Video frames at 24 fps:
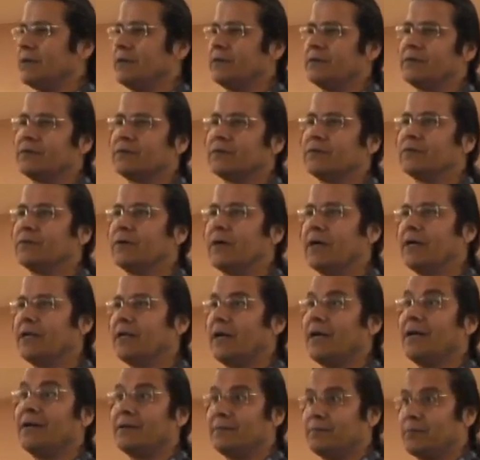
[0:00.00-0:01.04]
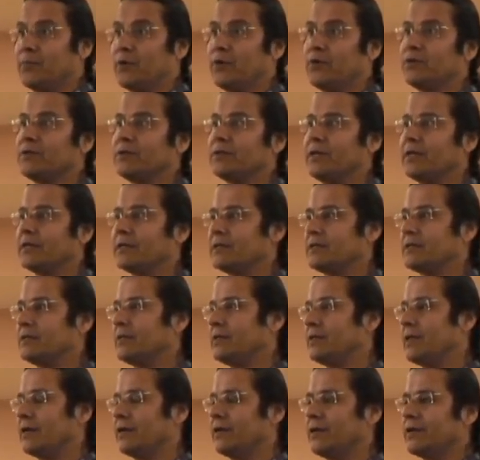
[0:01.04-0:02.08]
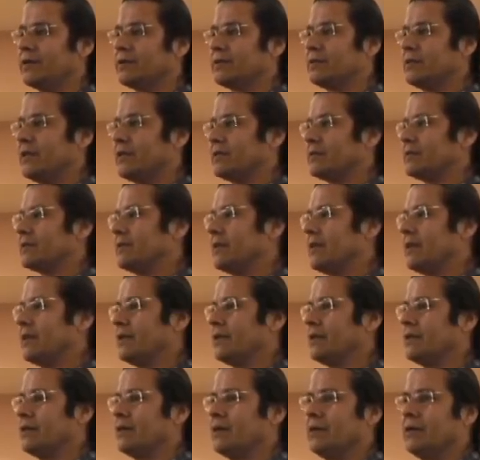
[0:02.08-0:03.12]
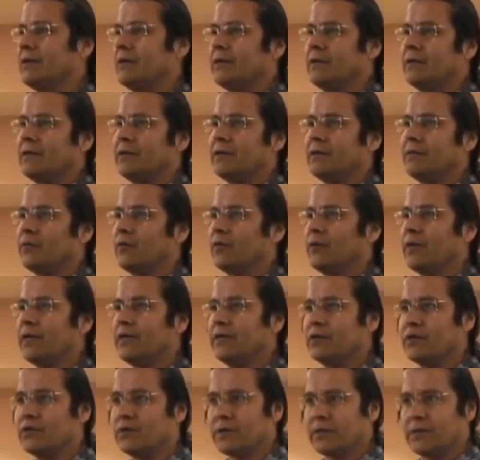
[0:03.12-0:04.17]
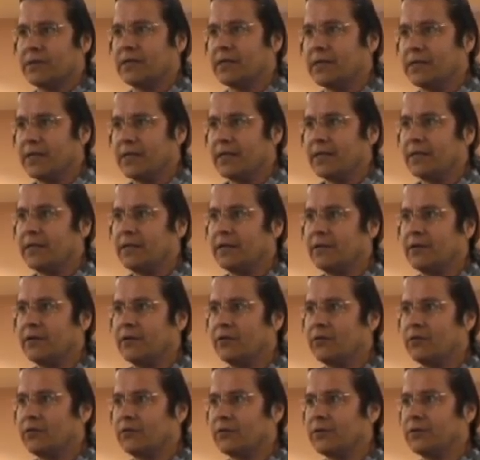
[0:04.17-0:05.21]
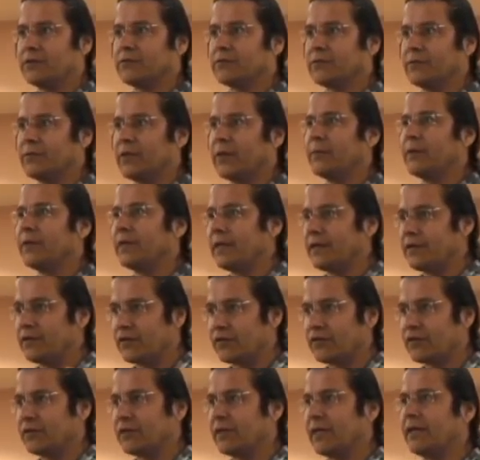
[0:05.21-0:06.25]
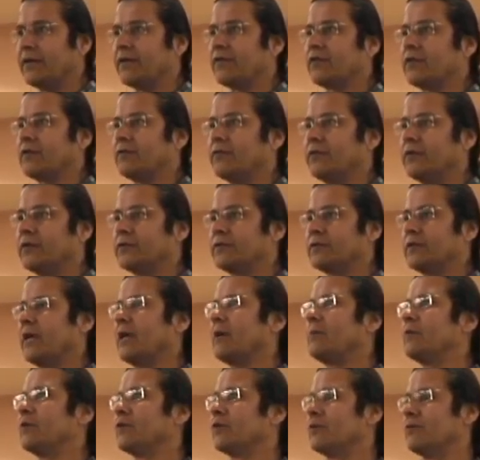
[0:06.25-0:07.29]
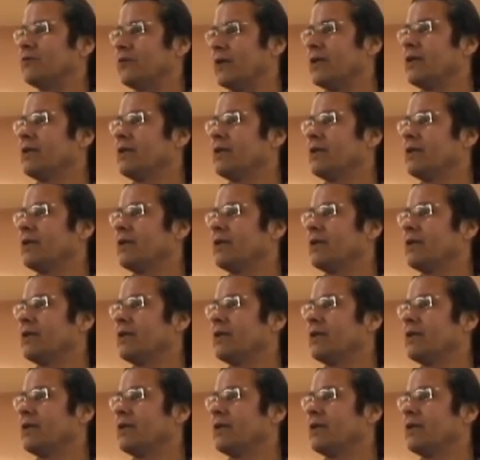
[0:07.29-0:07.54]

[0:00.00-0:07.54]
And so I'd personally like to see areas designated where they don't cut any trees from them and they just let itself reestablish. If